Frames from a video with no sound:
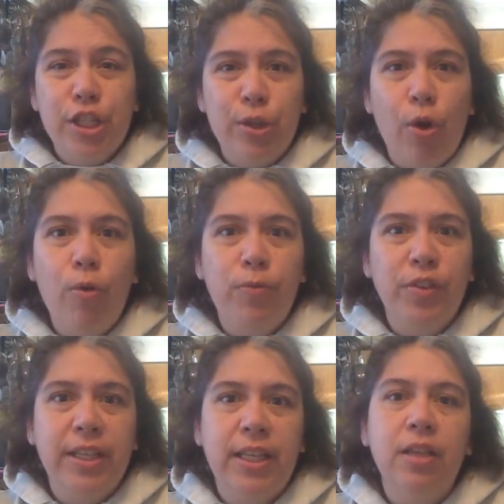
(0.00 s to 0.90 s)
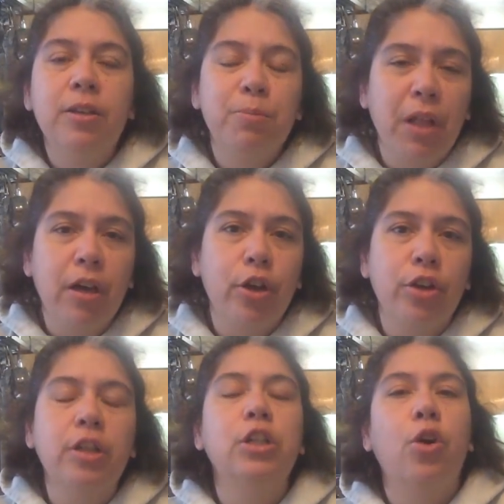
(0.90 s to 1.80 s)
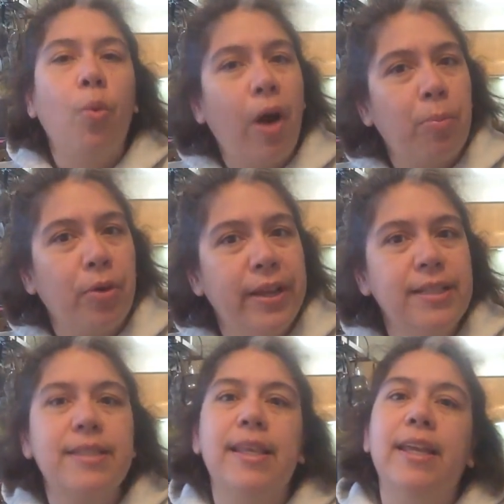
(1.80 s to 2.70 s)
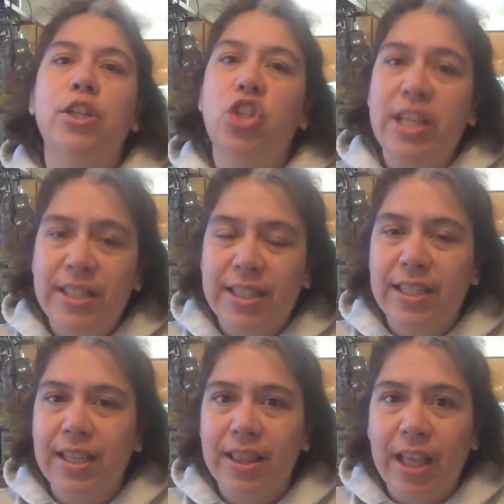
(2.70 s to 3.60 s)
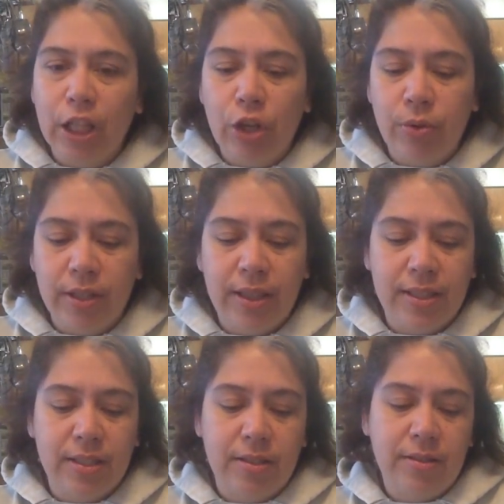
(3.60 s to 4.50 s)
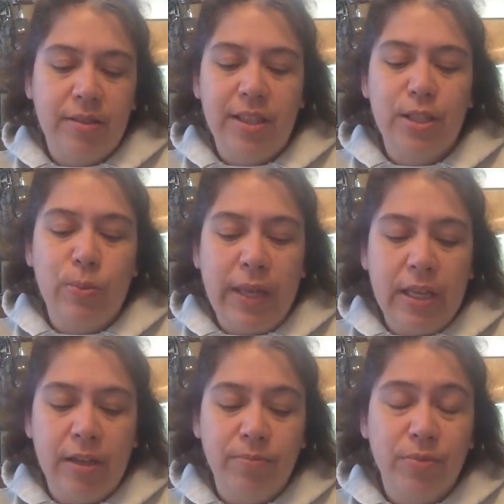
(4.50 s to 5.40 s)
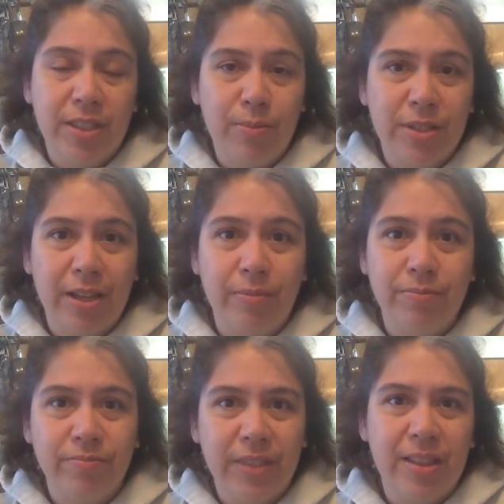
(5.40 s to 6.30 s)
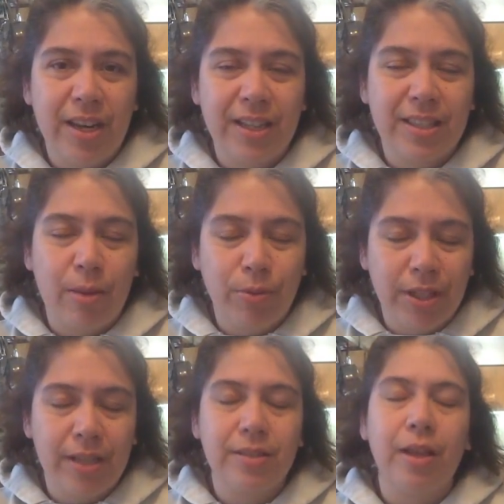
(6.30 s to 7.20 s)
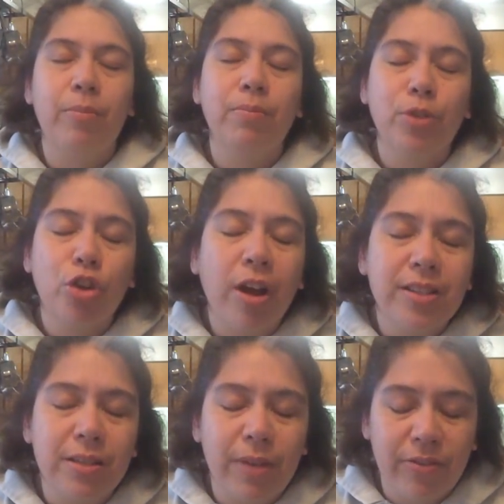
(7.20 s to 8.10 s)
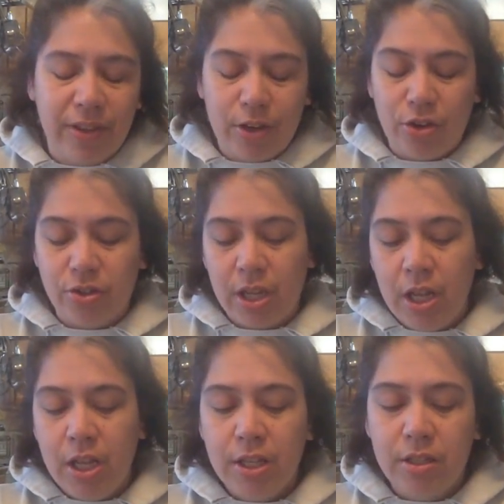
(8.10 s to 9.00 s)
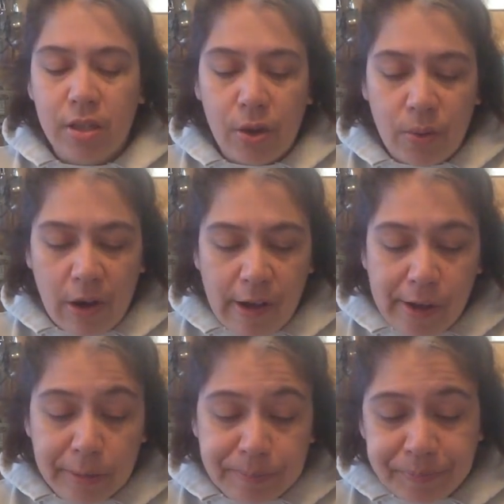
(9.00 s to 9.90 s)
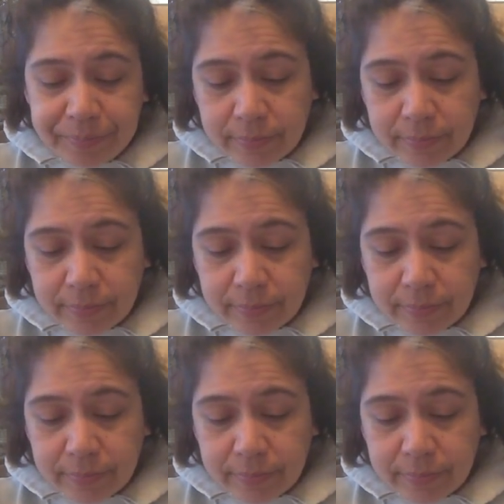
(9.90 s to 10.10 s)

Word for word: so hopefully Blogger cooperates and Tracy can get that loaded this, this week sometime in the next couple days. I'm crossing my fingers. So, um,